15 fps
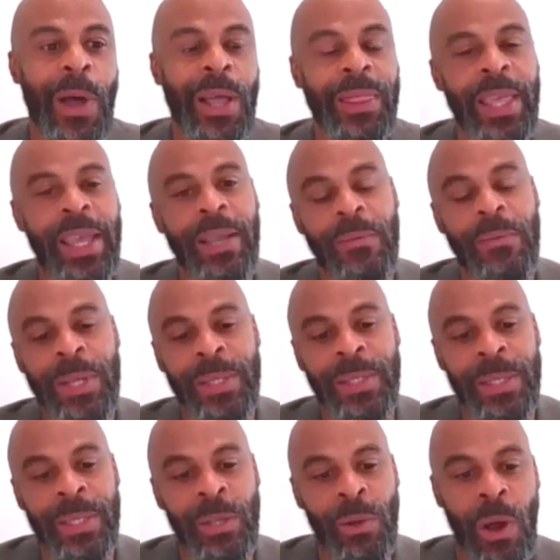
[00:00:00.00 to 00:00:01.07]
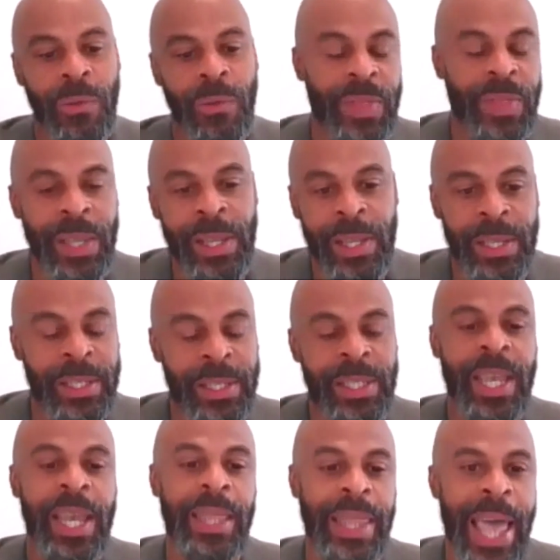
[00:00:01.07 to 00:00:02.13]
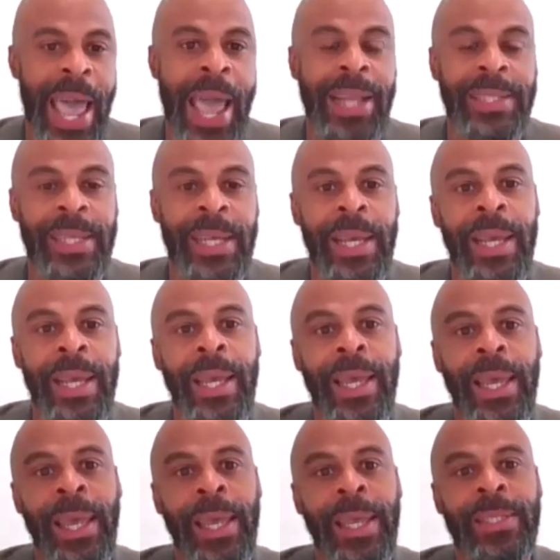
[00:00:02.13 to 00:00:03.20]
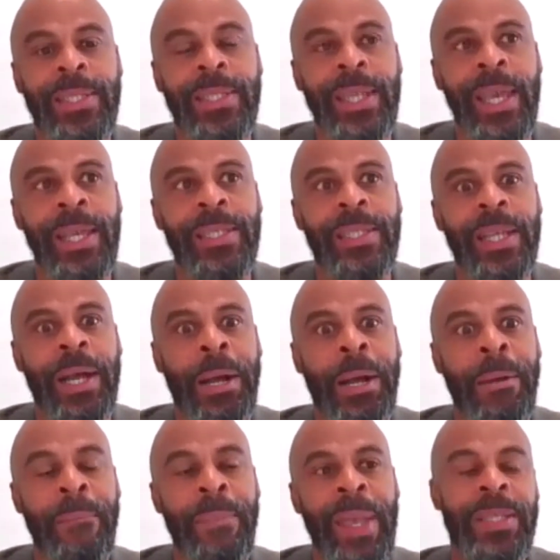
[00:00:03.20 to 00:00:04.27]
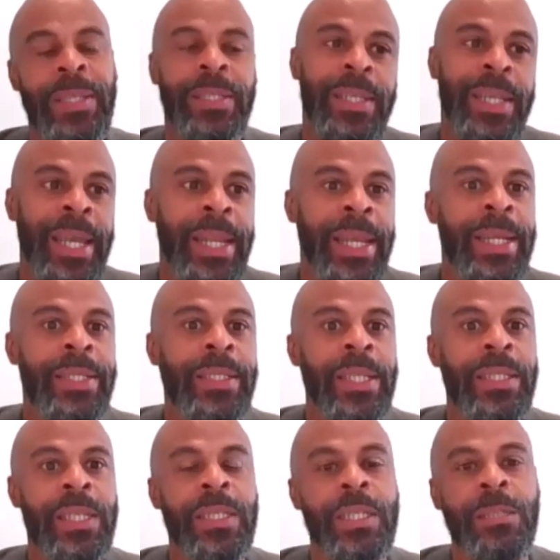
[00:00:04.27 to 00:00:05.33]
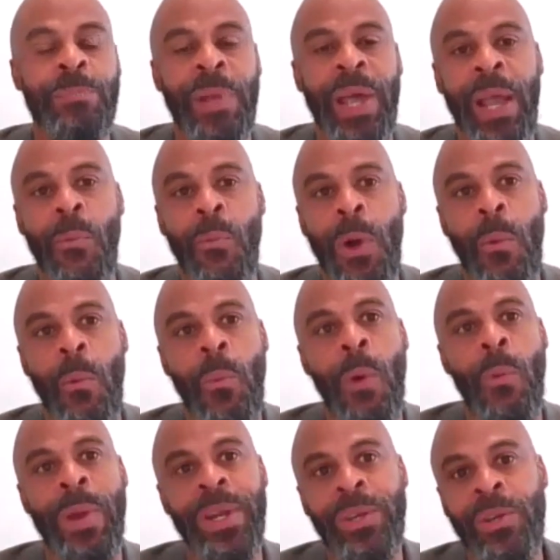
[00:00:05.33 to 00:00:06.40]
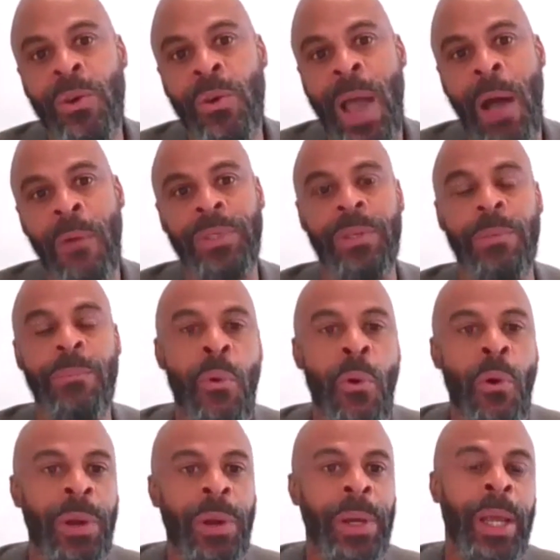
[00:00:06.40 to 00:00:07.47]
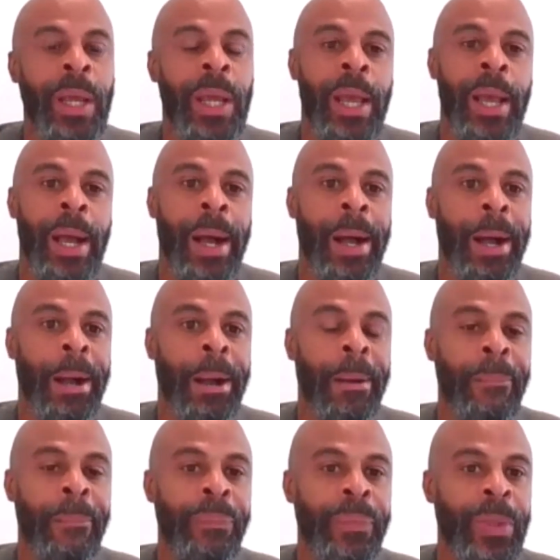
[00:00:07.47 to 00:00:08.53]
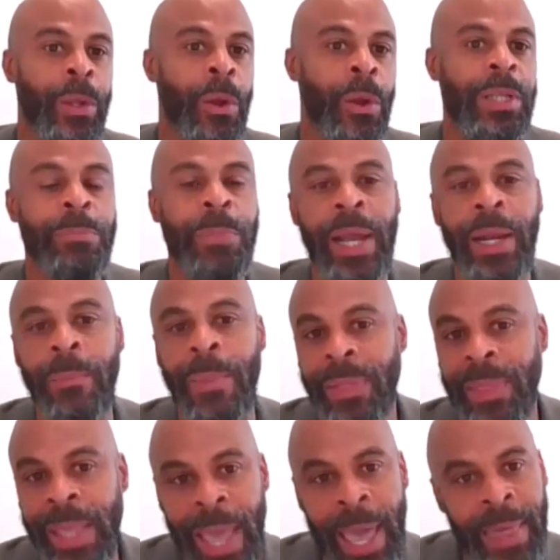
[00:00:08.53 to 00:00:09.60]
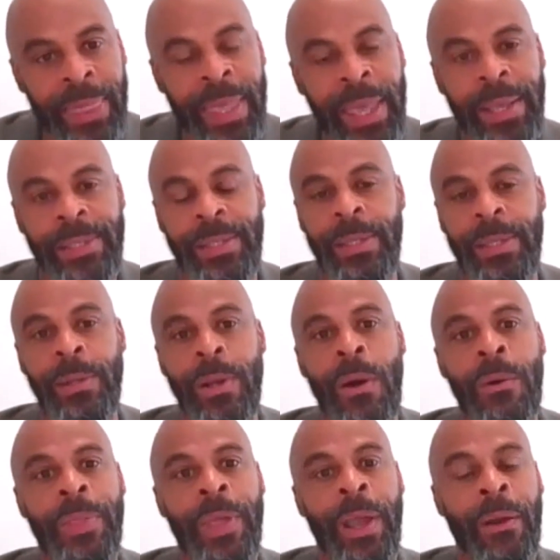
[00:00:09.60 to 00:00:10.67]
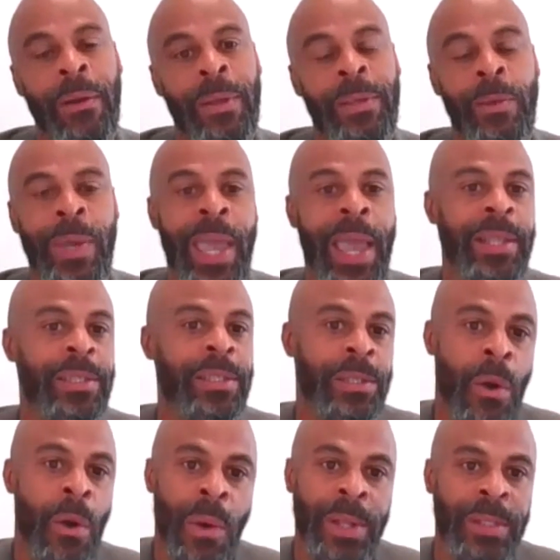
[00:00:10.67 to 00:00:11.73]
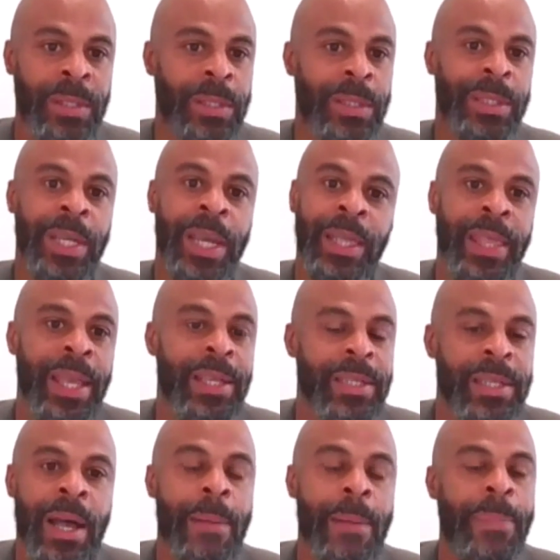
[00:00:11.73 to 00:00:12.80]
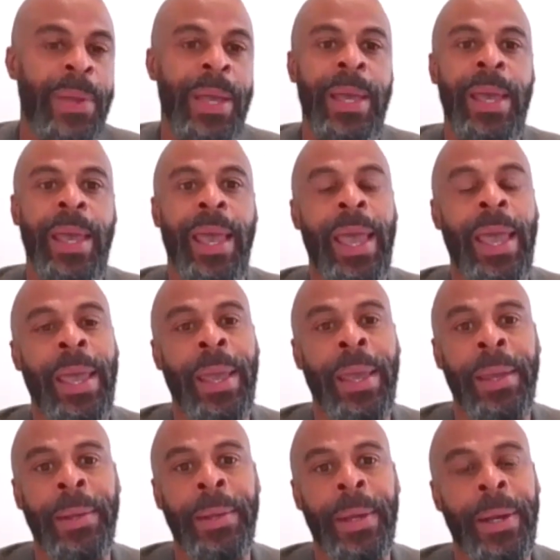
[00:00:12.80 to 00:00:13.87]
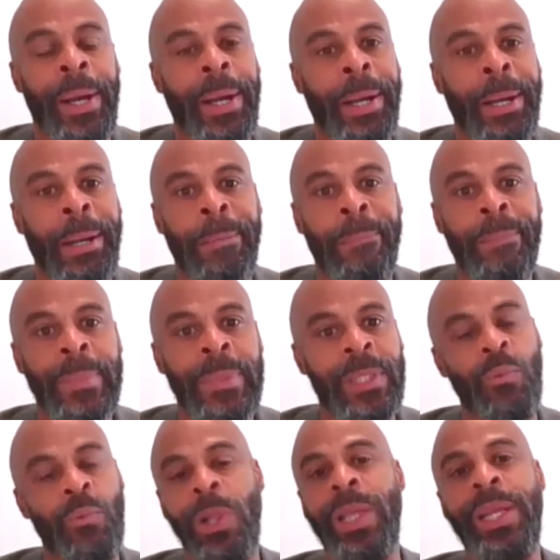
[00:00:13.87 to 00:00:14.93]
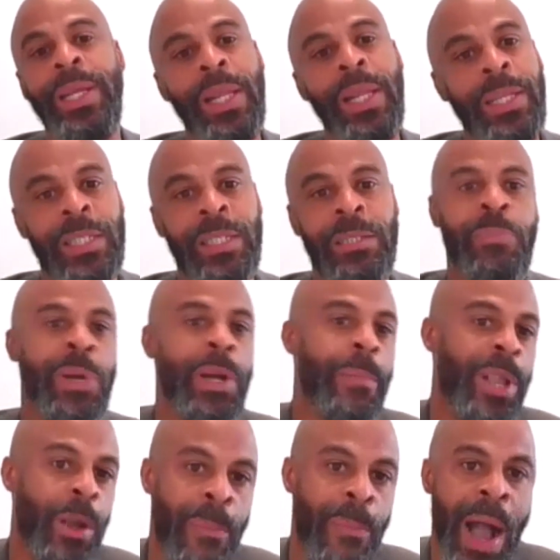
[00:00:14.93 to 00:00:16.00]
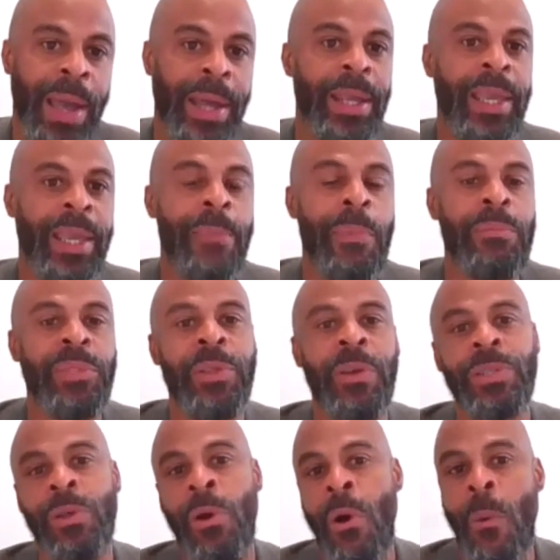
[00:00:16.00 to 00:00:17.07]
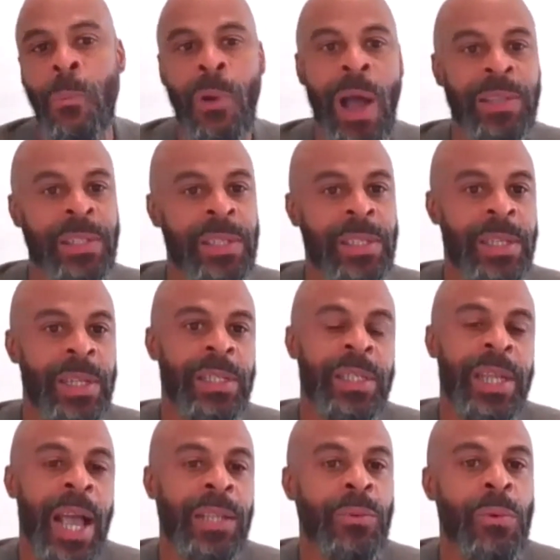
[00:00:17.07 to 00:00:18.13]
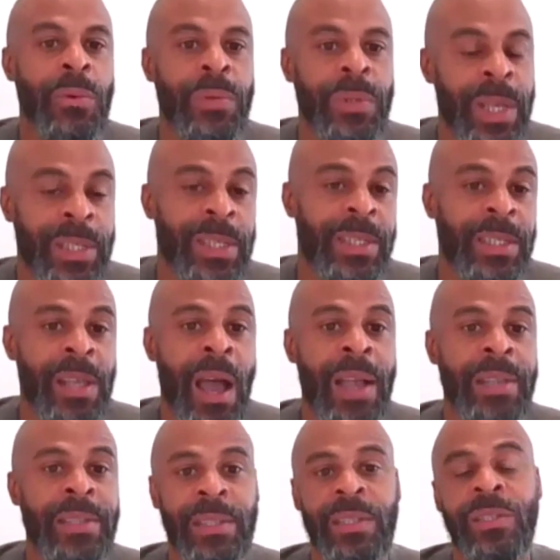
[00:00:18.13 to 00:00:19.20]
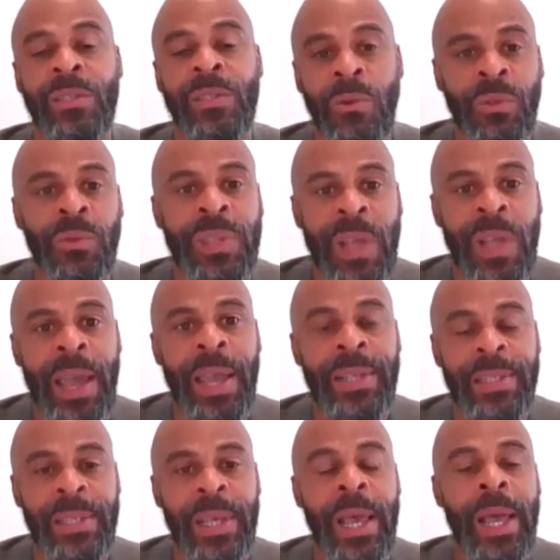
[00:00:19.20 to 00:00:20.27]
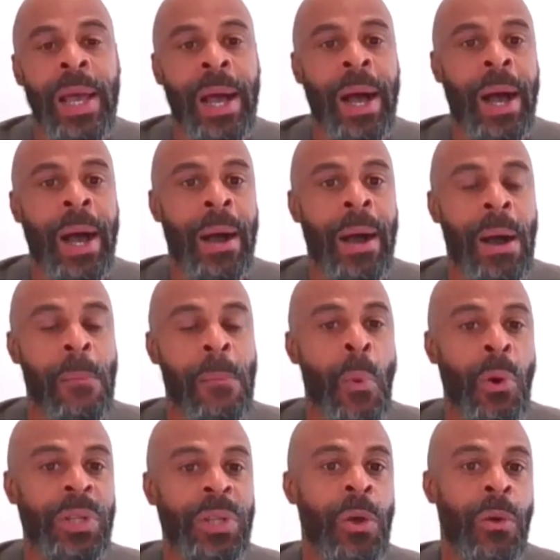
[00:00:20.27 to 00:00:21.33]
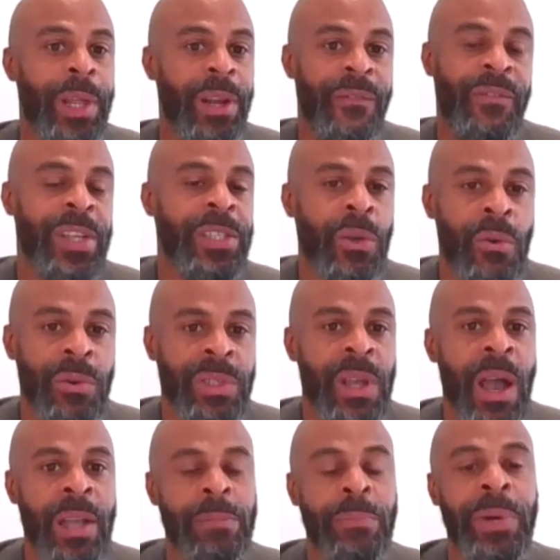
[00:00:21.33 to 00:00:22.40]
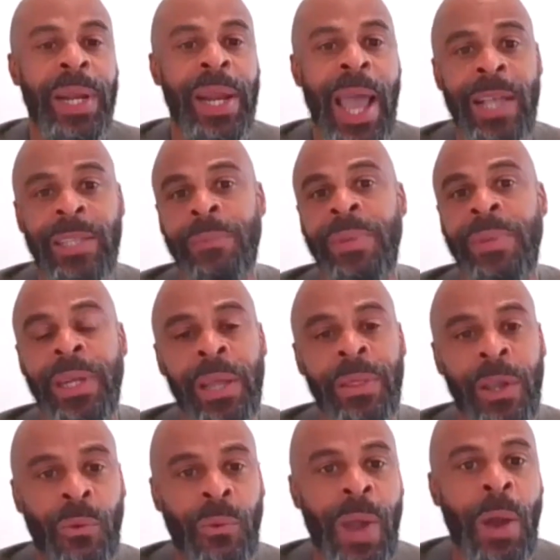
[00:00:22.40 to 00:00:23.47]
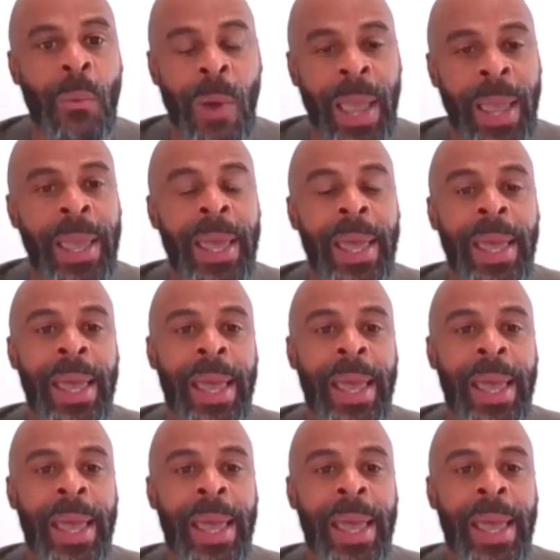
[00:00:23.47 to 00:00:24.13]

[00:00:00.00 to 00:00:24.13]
so I think, you know, seeing that it's it's um, it's needed to just explain what what we do, how it's important. Um, you know, explain about the ethics. You know, there you can't just go and dig things up and um, just willy nilly just put them in your pocket and keep them. So there's a whole process. It is an actual. It's a science. It's a social science uh, more so than a physical science, but it has to be done the correct way.